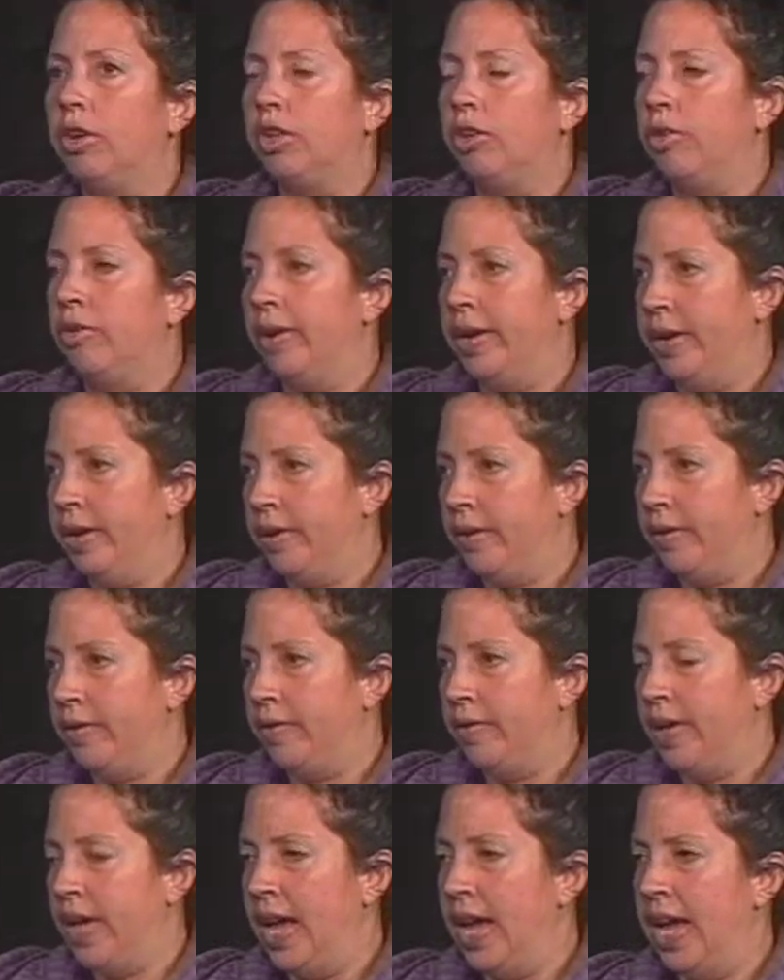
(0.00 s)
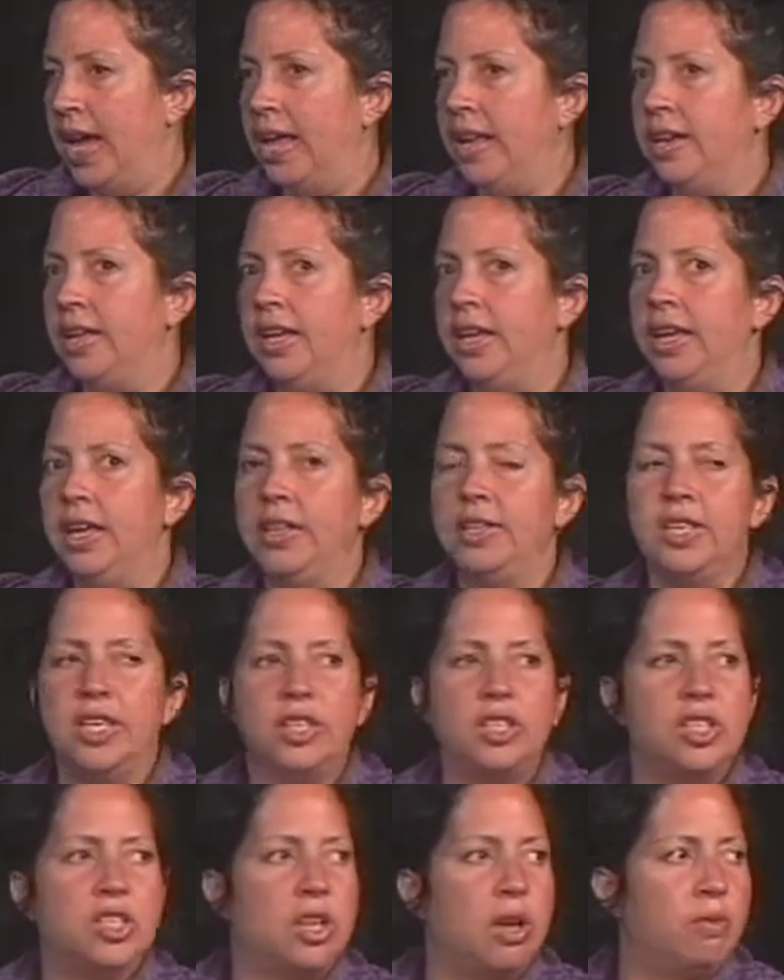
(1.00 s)
a lawyer, and he
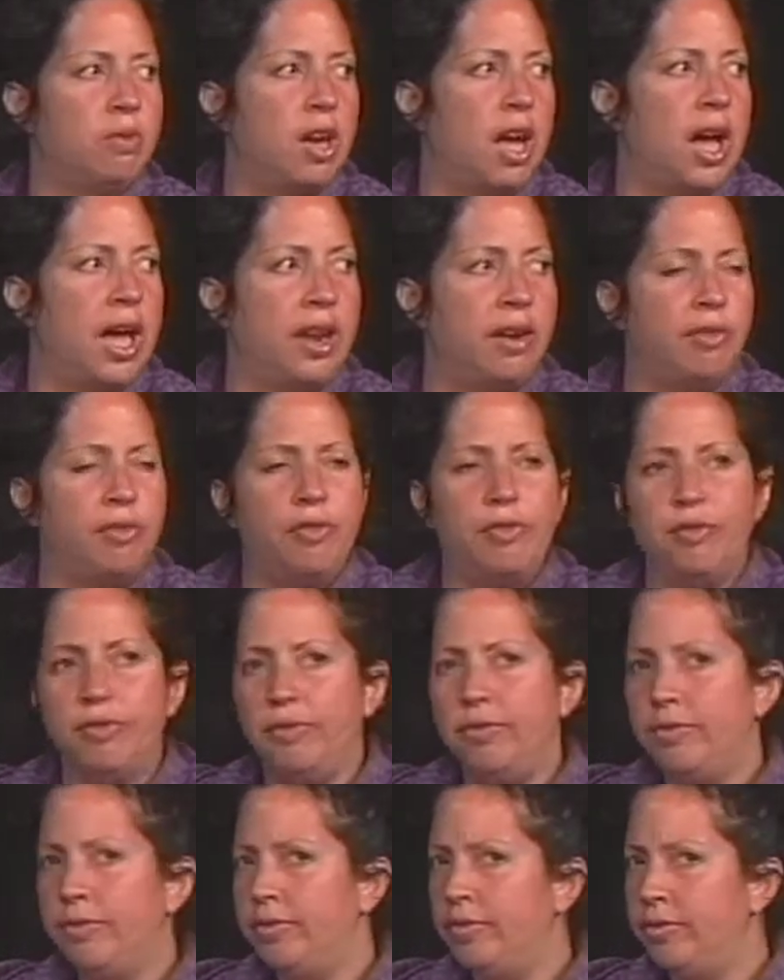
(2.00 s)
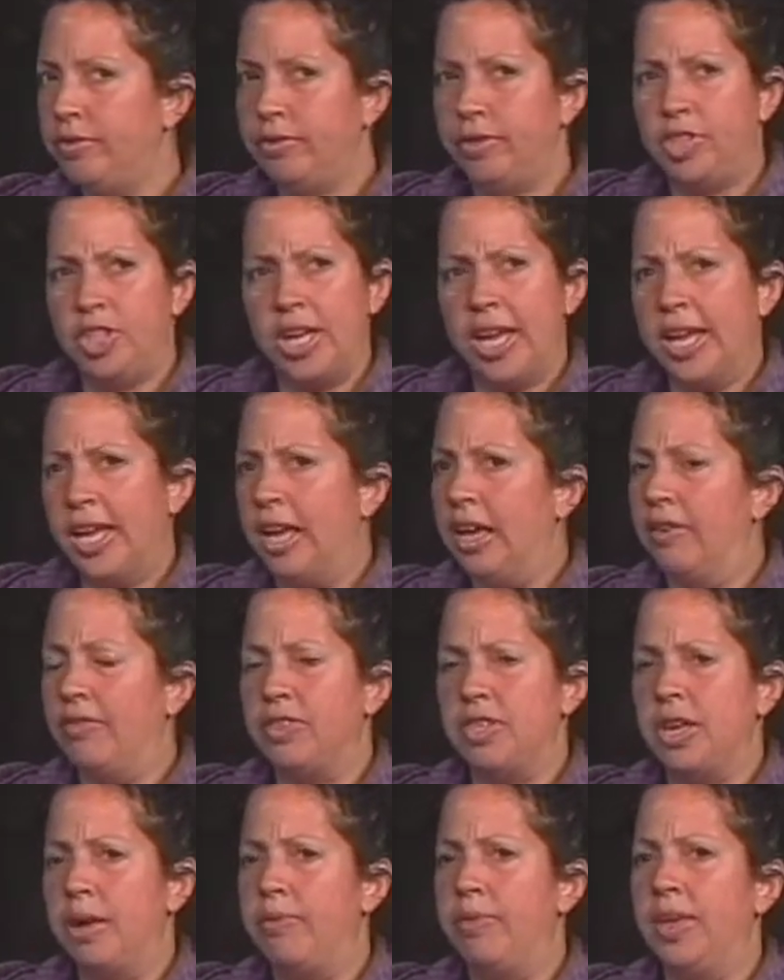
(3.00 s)
did some kind of checking of
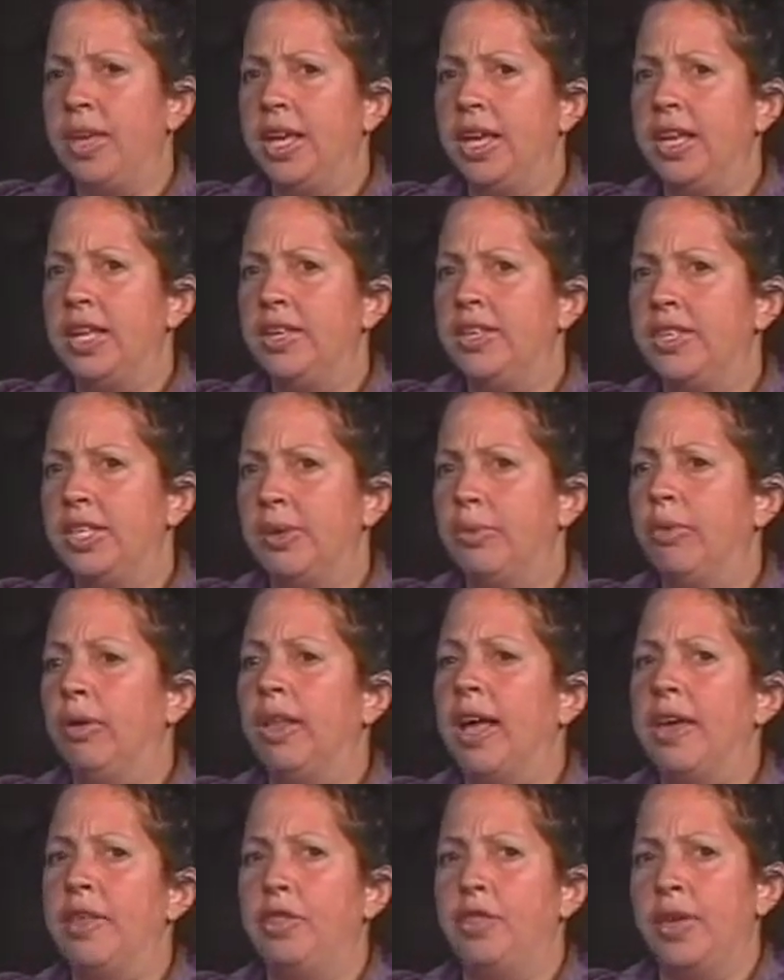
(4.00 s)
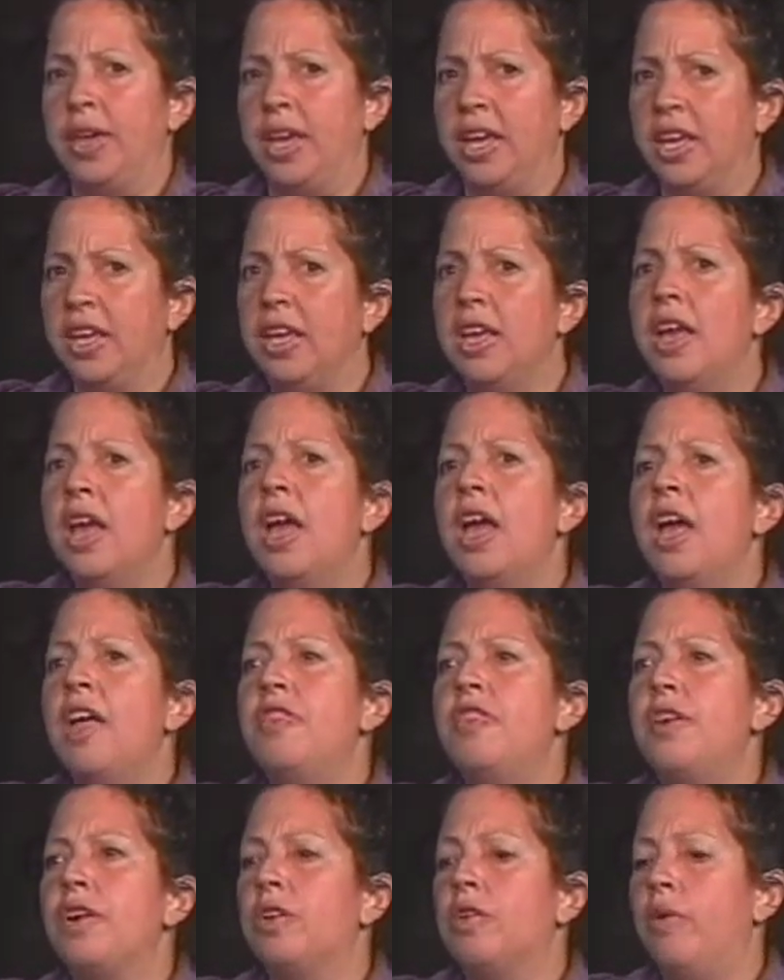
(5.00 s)
something, and he said, well, I think
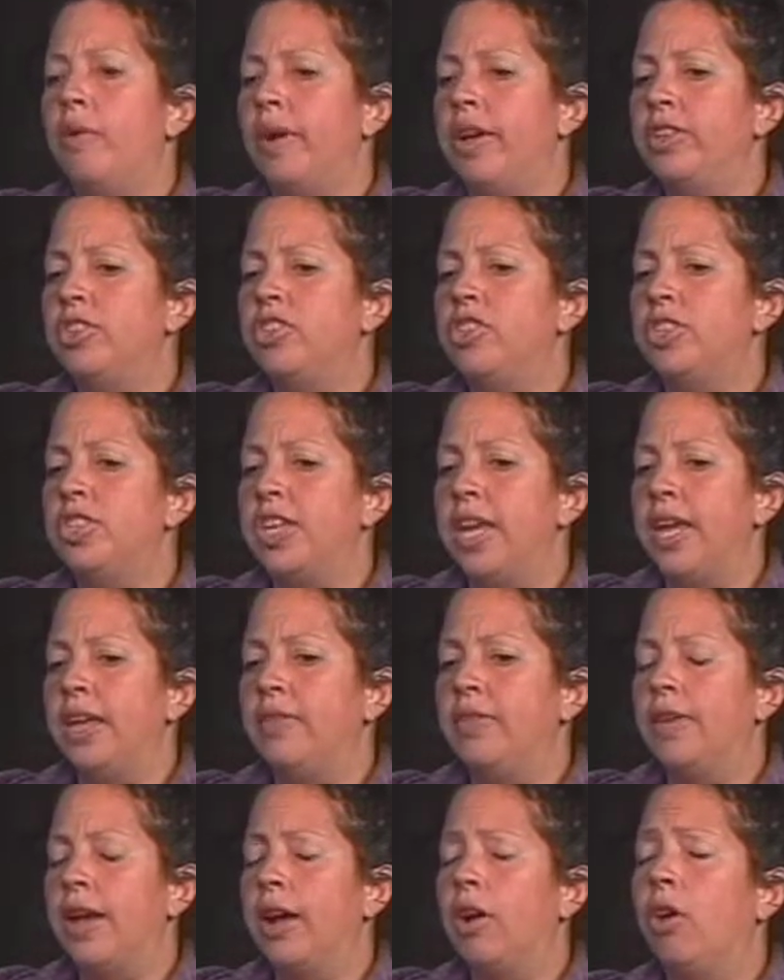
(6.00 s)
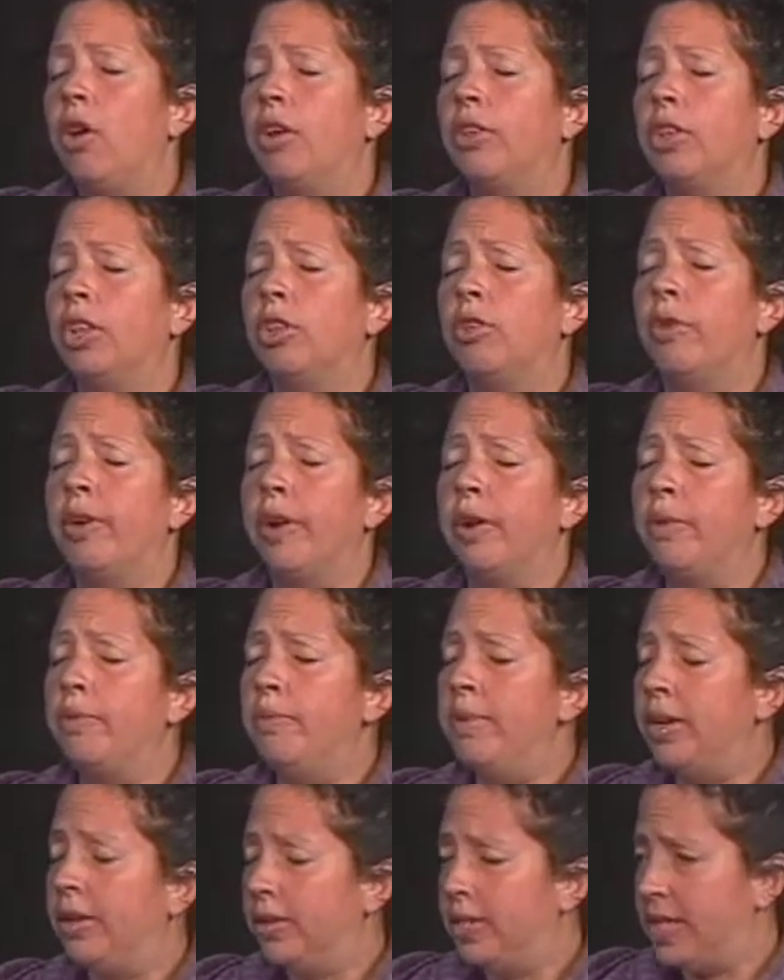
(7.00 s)
they're going to I called a lawyer
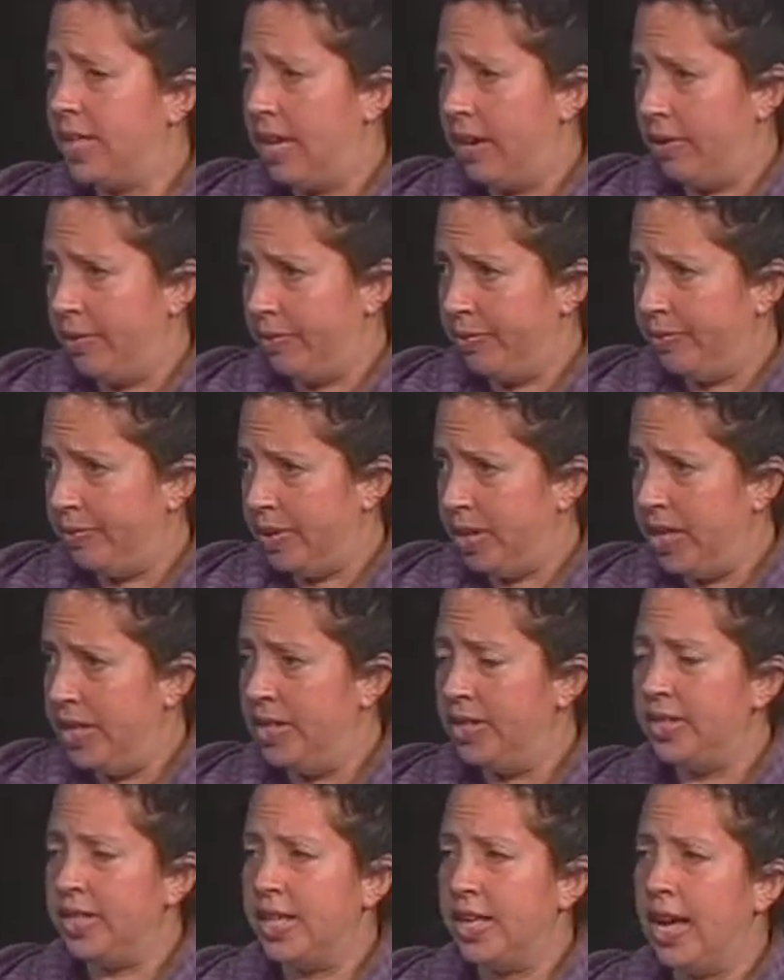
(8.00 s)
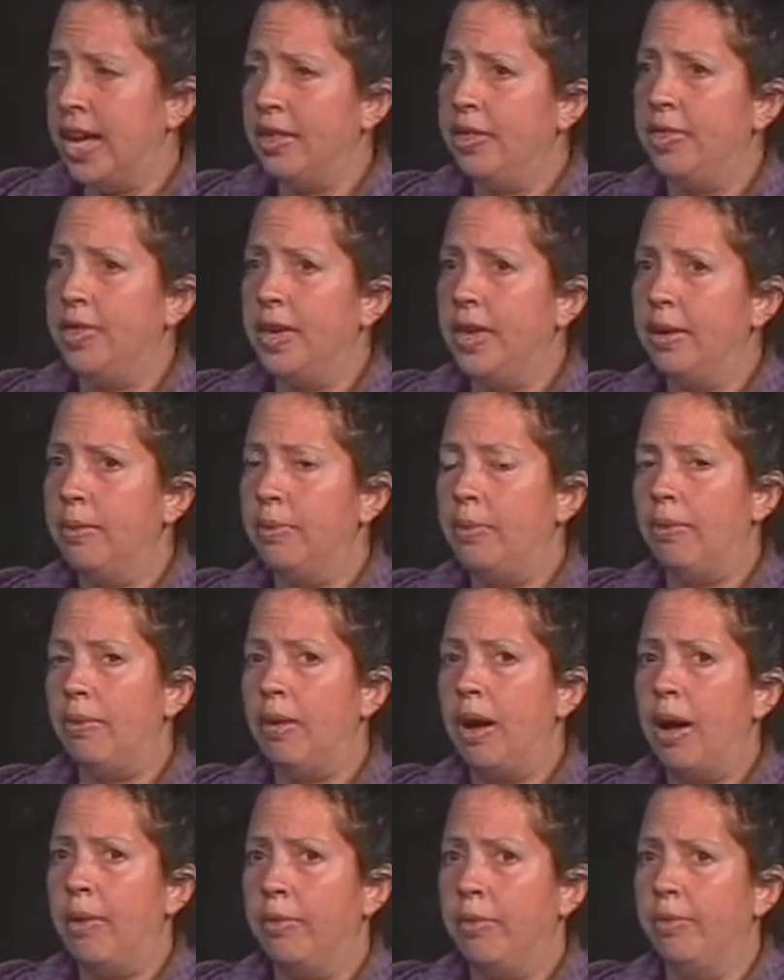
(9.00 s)
in Middletown, and he said, I think
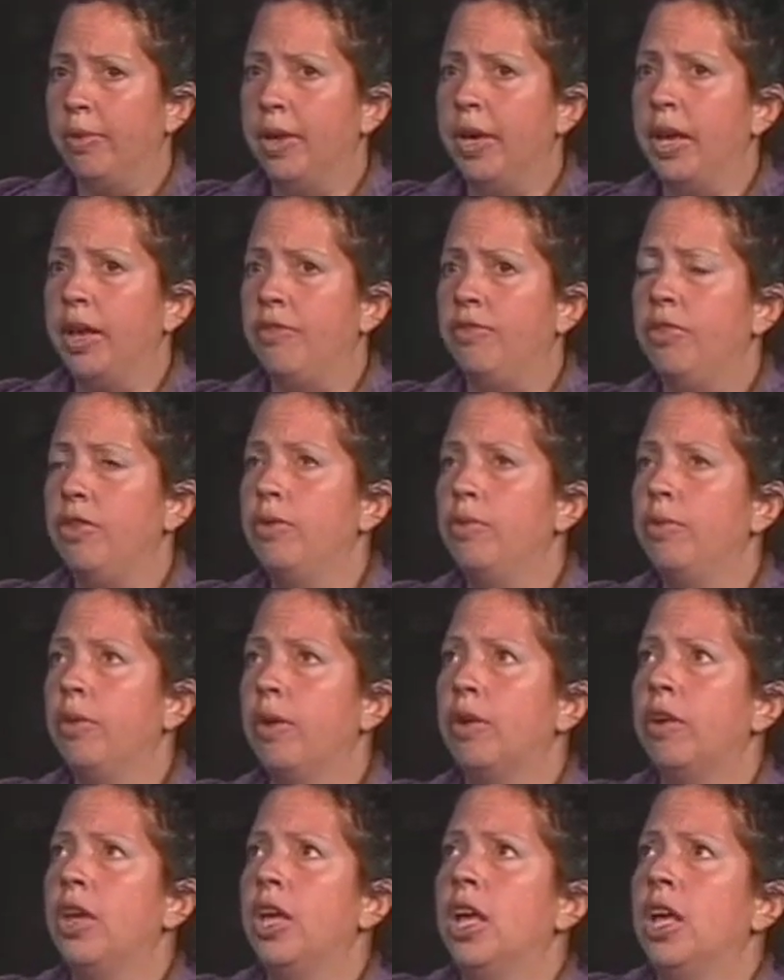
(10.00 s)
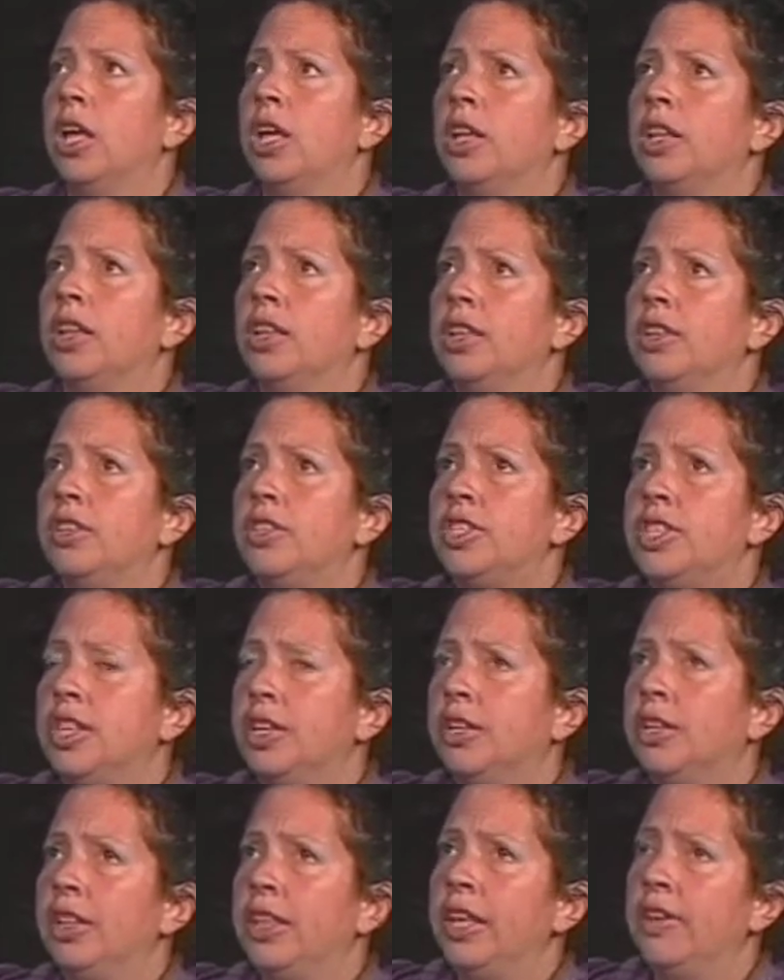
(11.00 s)
probably if you were
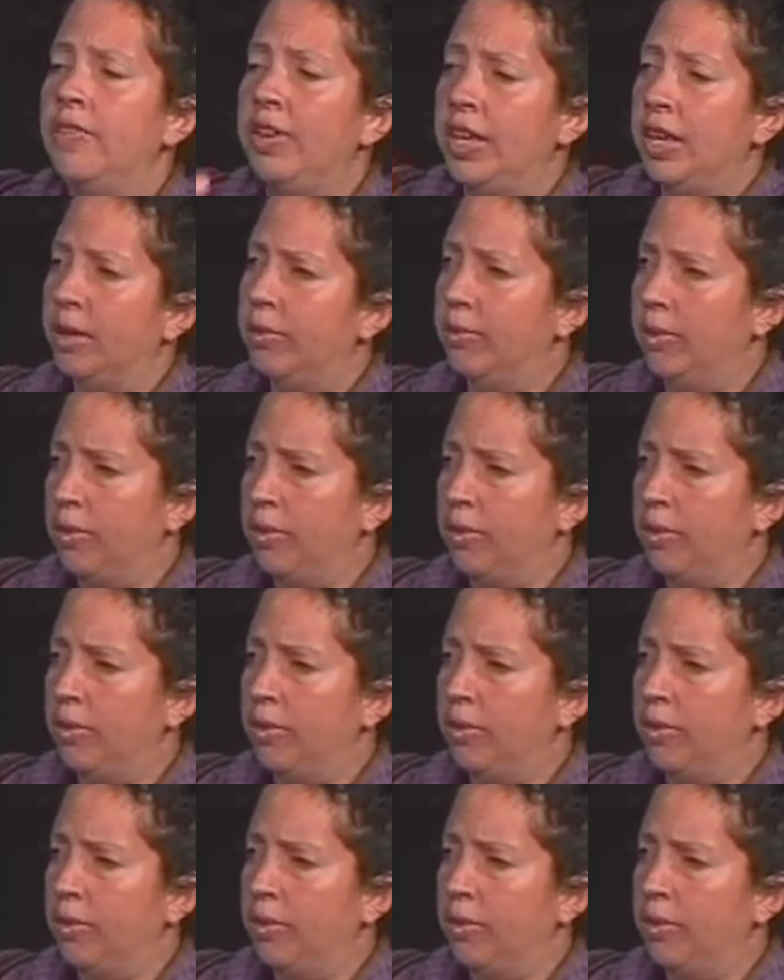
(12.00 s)
still living in